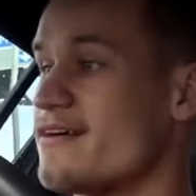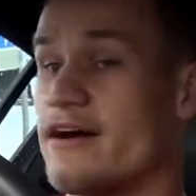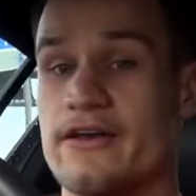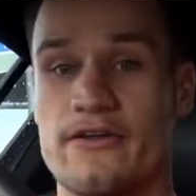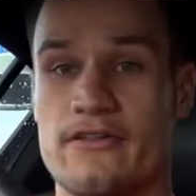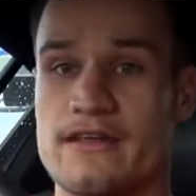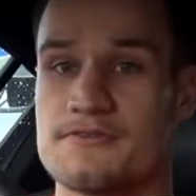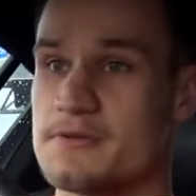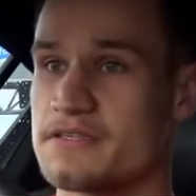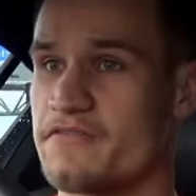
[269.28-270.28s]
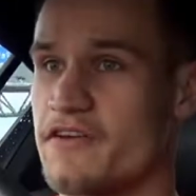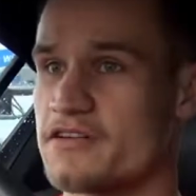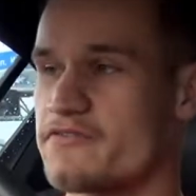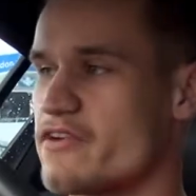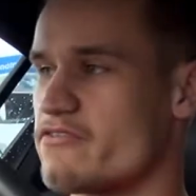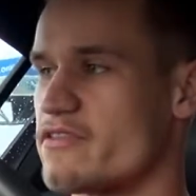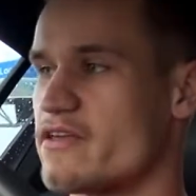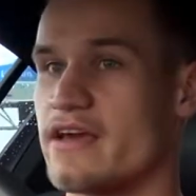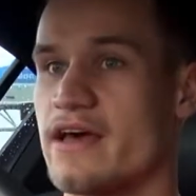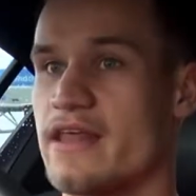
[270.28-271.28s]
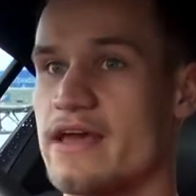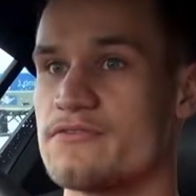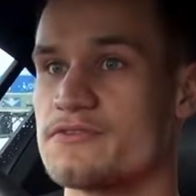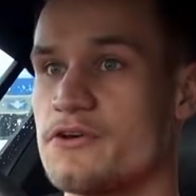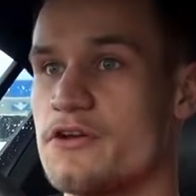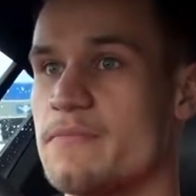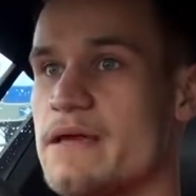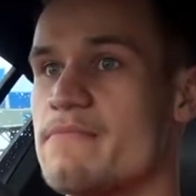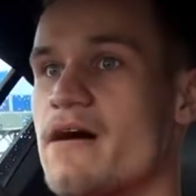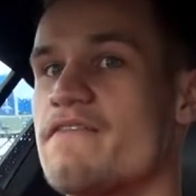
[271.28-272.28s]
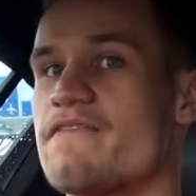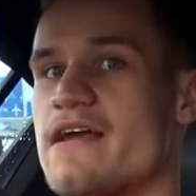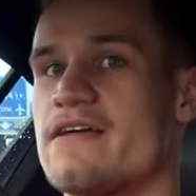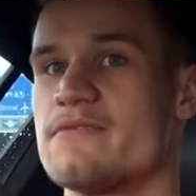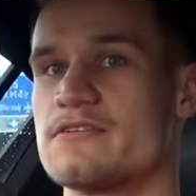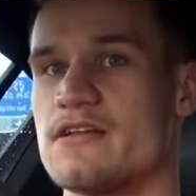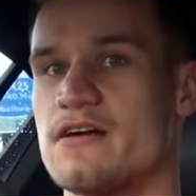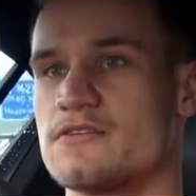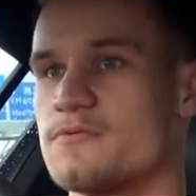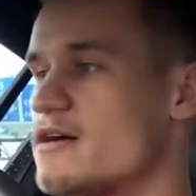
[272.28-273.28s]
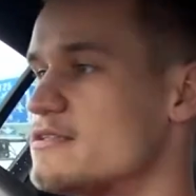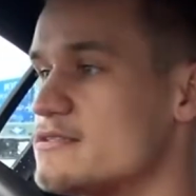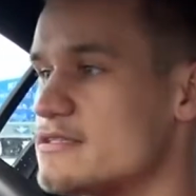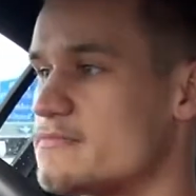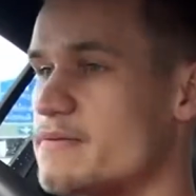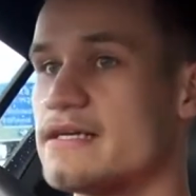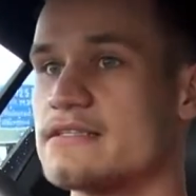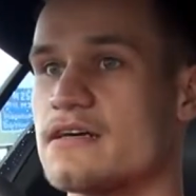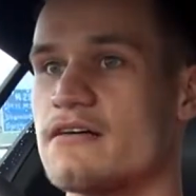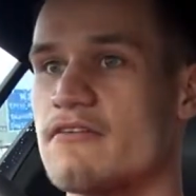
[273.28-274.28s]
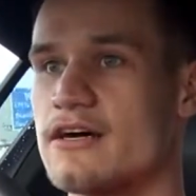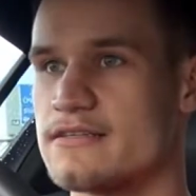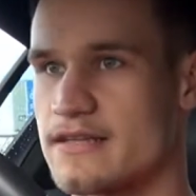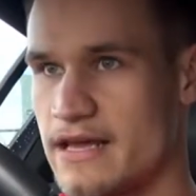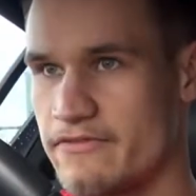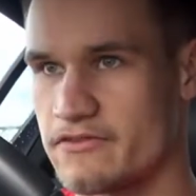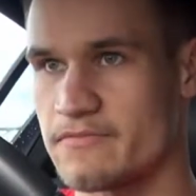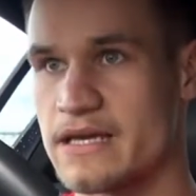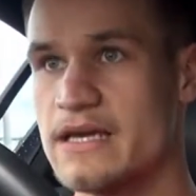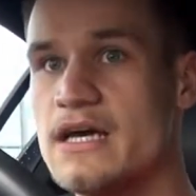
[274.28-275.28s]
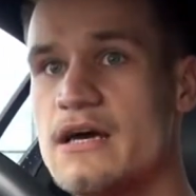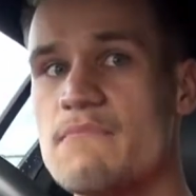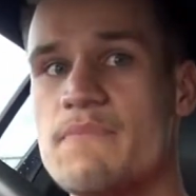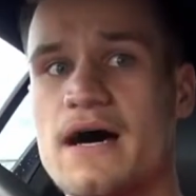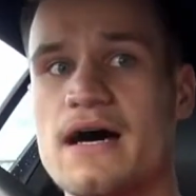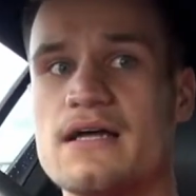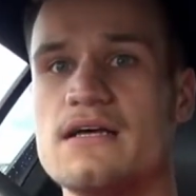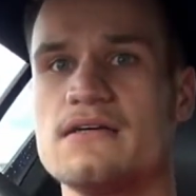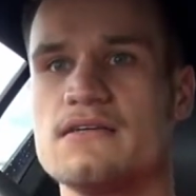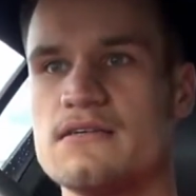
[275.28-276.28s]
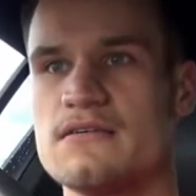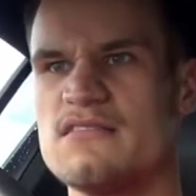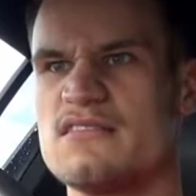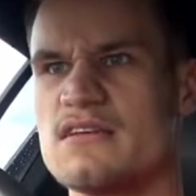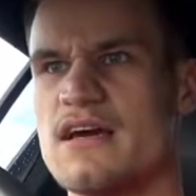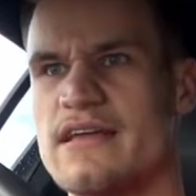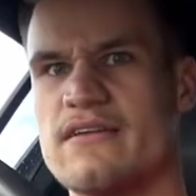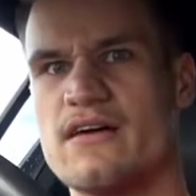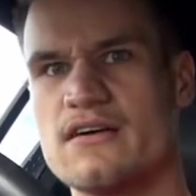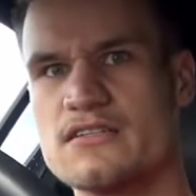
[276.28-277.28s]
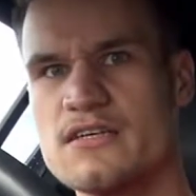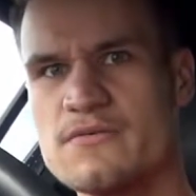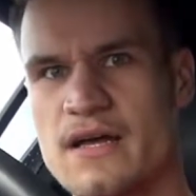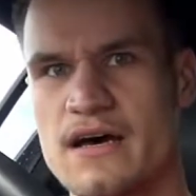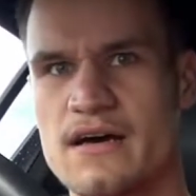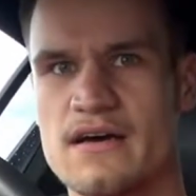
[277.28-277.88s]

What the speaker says: I know that there's always a first for everything, and those could be my famous last words as there's a police car right to the left of me. But it's just going down the hard shoulder.